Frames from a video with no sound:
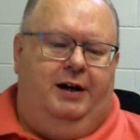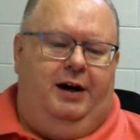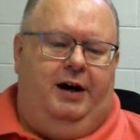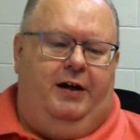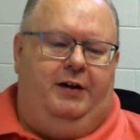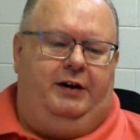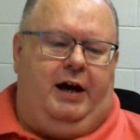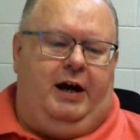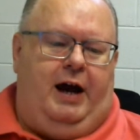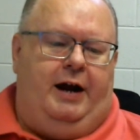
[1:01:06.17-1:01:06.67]
I
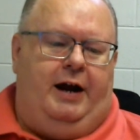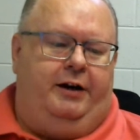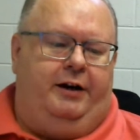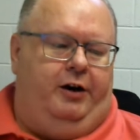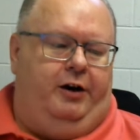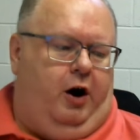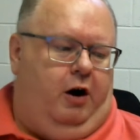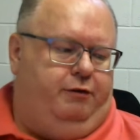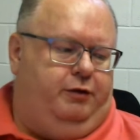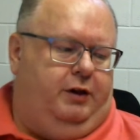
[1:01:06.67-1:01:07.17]
think you added an
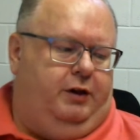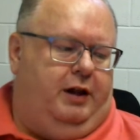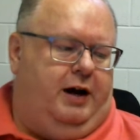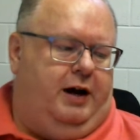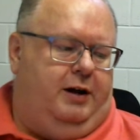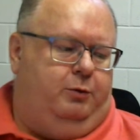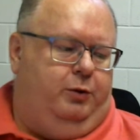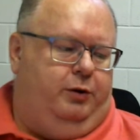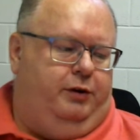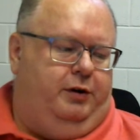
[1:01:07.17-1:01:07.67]
awful
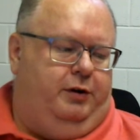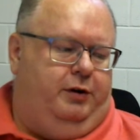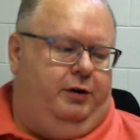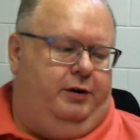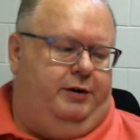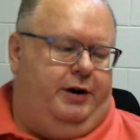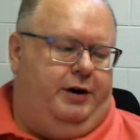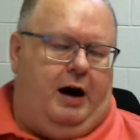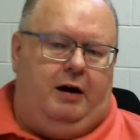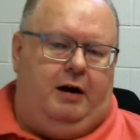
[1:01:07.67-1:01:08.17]
lot with your
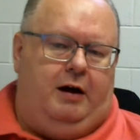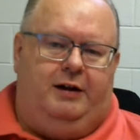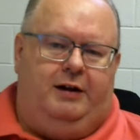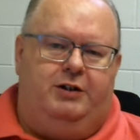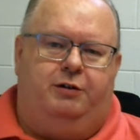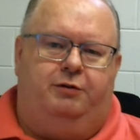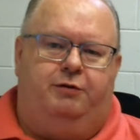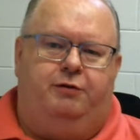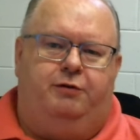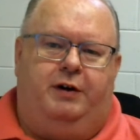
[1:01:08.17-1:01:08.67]

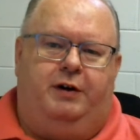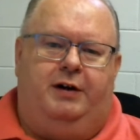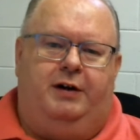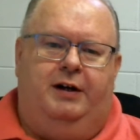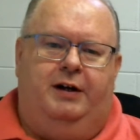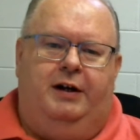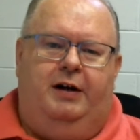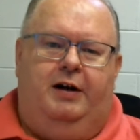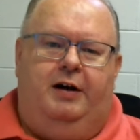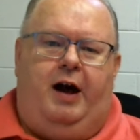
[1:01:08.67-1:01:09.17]
knowledge of
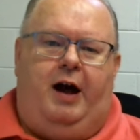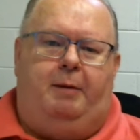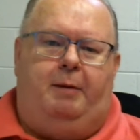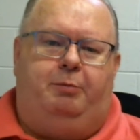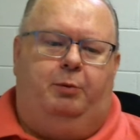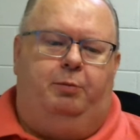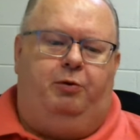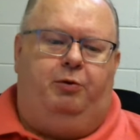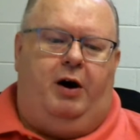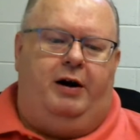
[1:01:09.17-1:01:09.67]

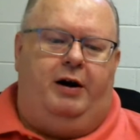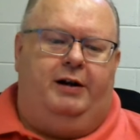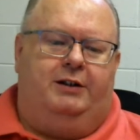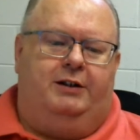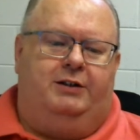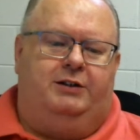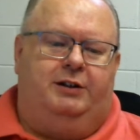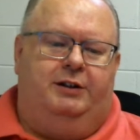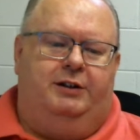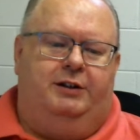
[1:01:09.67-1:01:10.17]
Apple
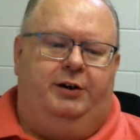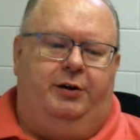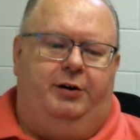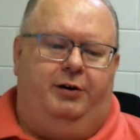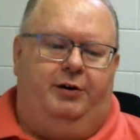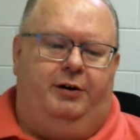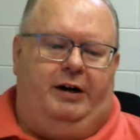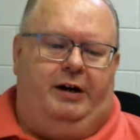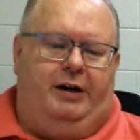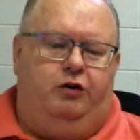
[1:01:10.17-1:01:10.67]
products and
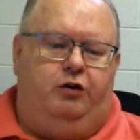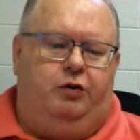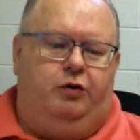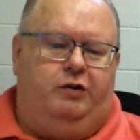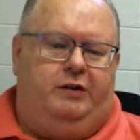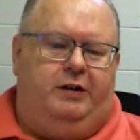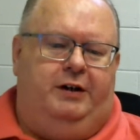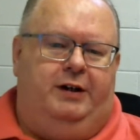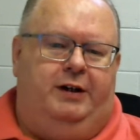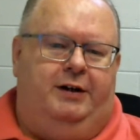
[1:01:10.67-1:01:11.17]
your
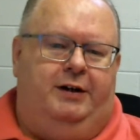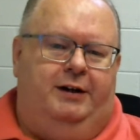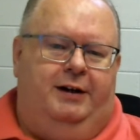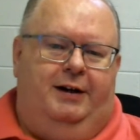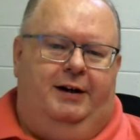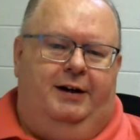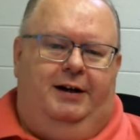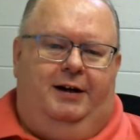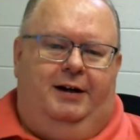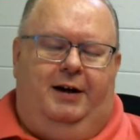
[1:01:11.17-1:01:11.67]
interest in it.
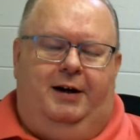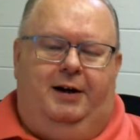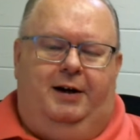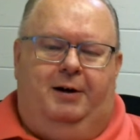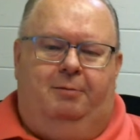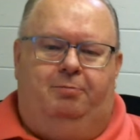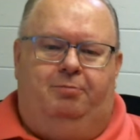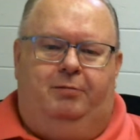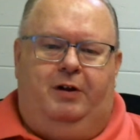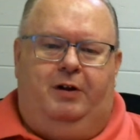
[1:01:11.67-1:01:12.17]

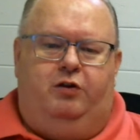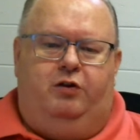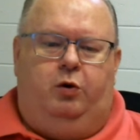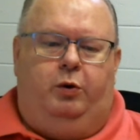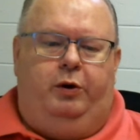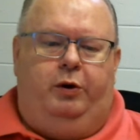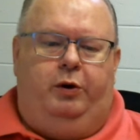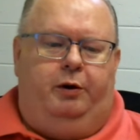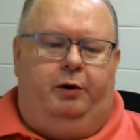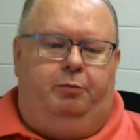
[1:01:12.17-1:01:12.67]
And so
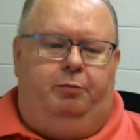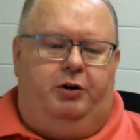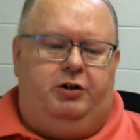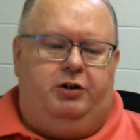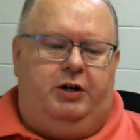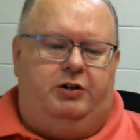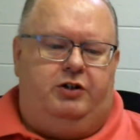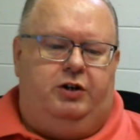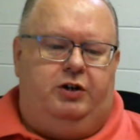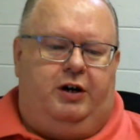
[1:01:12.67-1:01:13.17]
we really
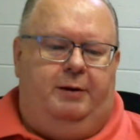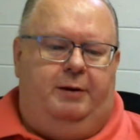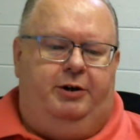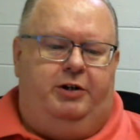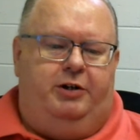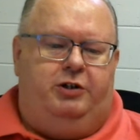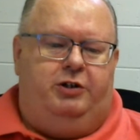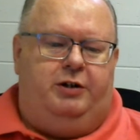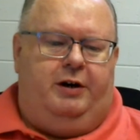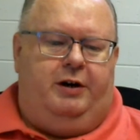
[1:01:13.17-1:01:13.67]
appreciate you coming
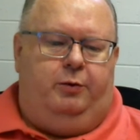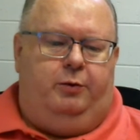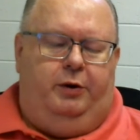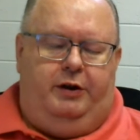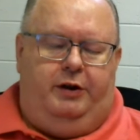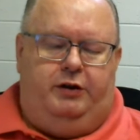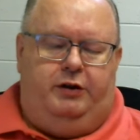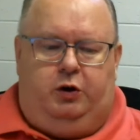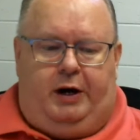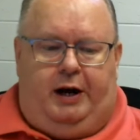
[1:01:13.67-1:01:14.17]
and sharing with
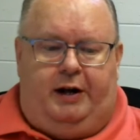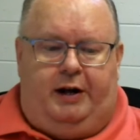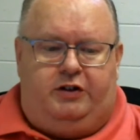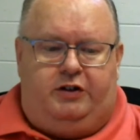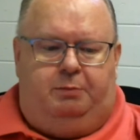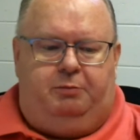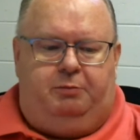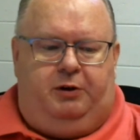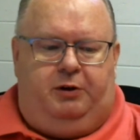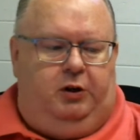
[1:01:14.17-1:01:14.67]
us. You got
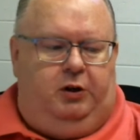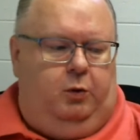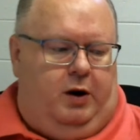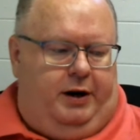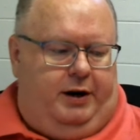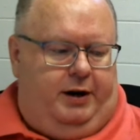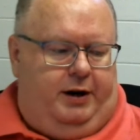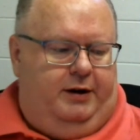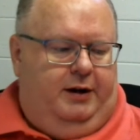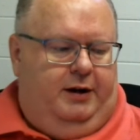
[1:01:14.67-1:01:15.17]
something you
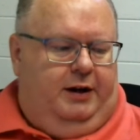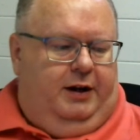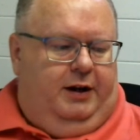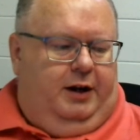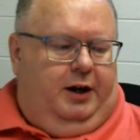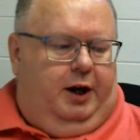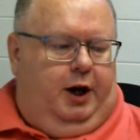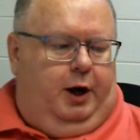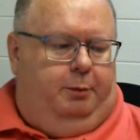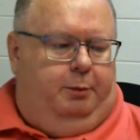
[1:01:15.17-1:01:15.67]
want
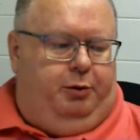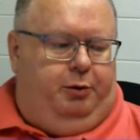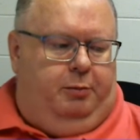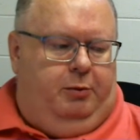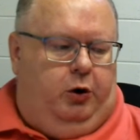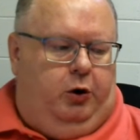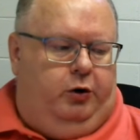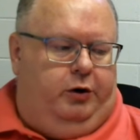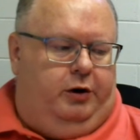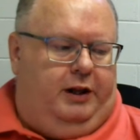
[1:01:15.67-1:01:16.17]
to
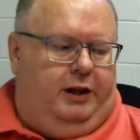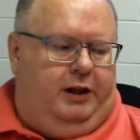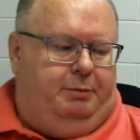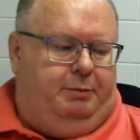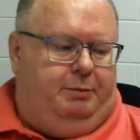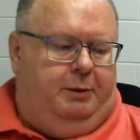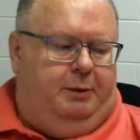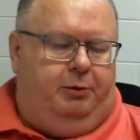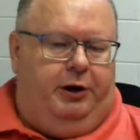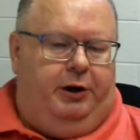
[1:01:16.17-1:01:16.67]
promote or let
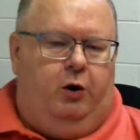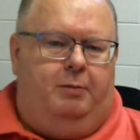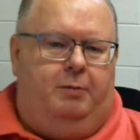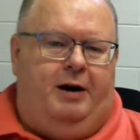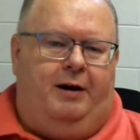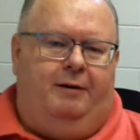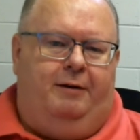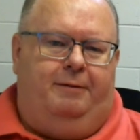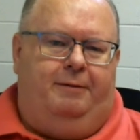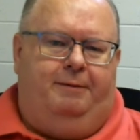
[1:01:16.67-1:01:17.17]
people know
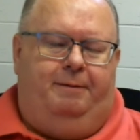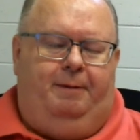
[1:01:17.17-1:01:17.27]
about?